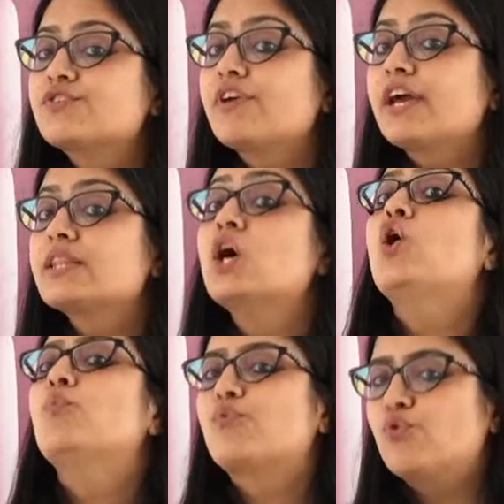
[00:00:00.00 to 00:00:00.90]
with
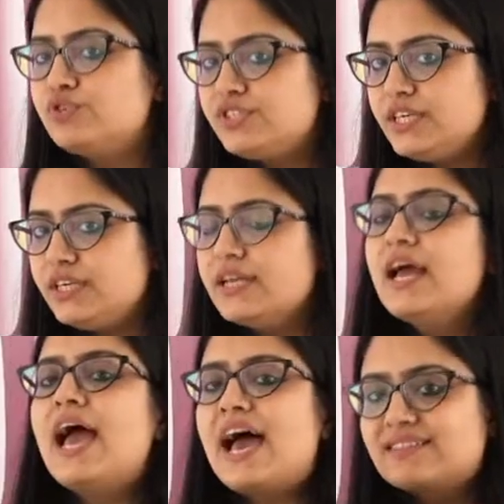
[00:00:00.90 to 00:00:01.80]
protein,
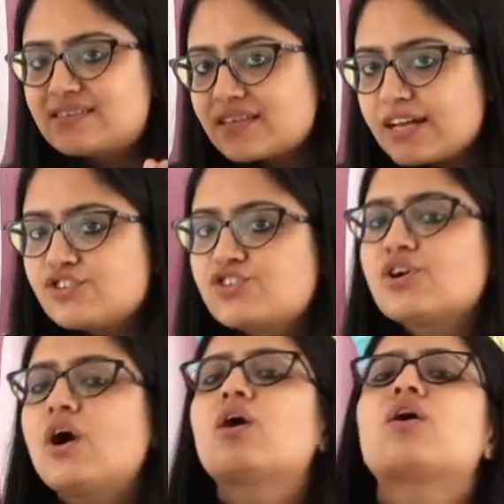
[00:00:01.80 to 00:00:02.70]
and such
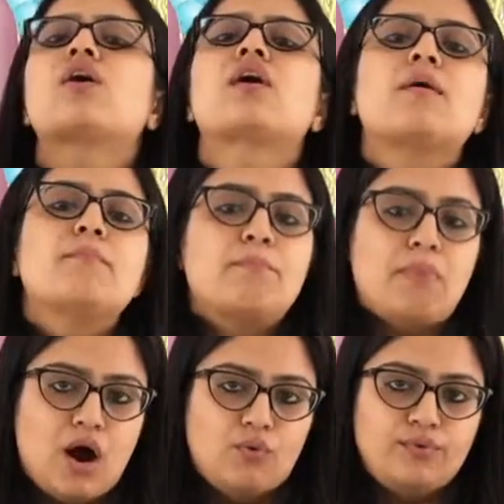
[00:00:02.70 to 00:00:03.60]
a
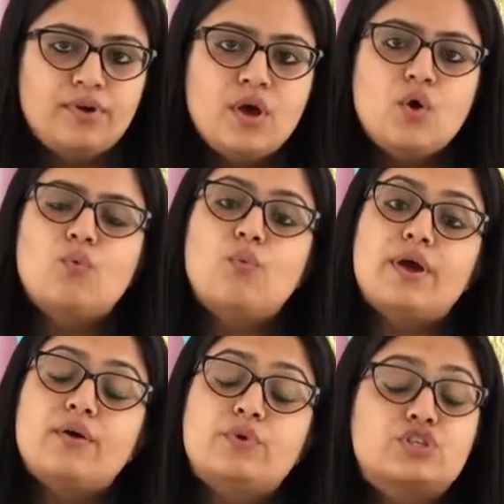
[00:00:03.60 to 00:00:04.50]
compound
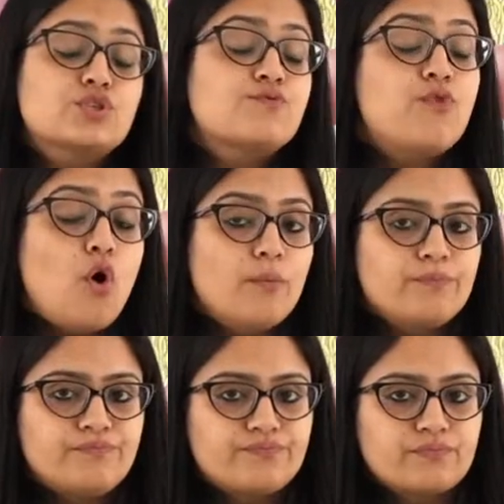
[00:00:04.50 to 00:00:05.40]
which is
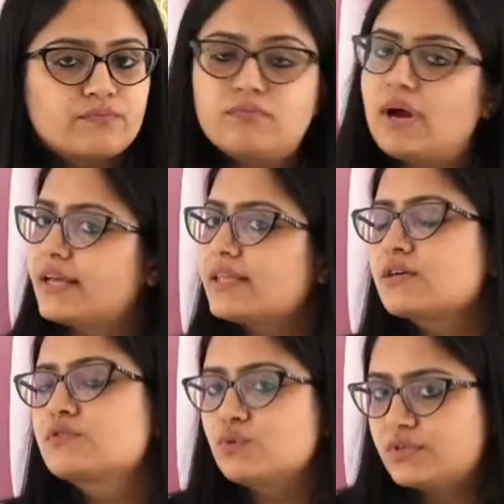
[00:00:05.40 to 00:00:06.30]
formed by the
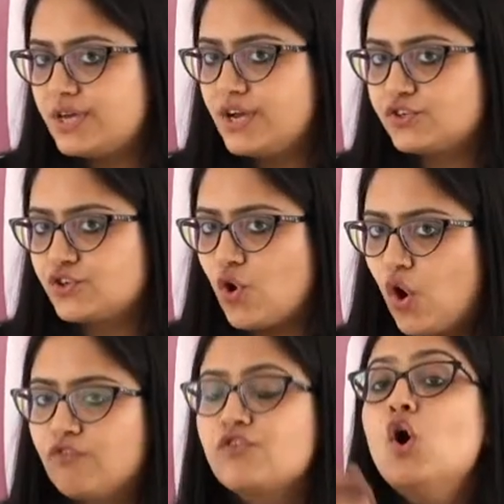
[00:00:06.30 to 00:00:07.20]
association
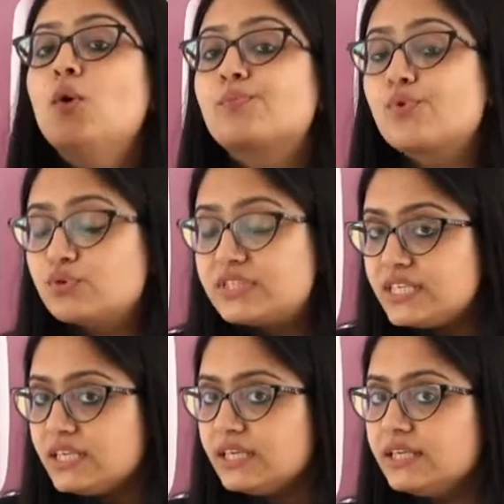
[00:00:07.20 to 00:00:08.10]
of
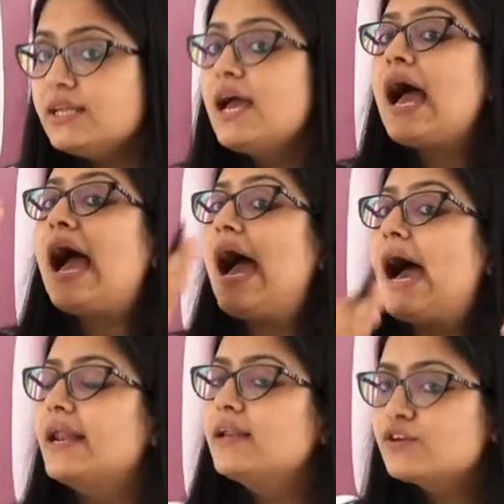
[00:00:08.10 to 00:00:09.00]
protein
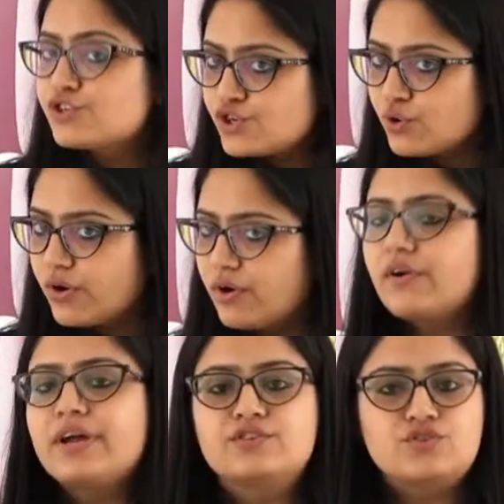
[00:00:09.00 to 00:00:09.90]
and sugar is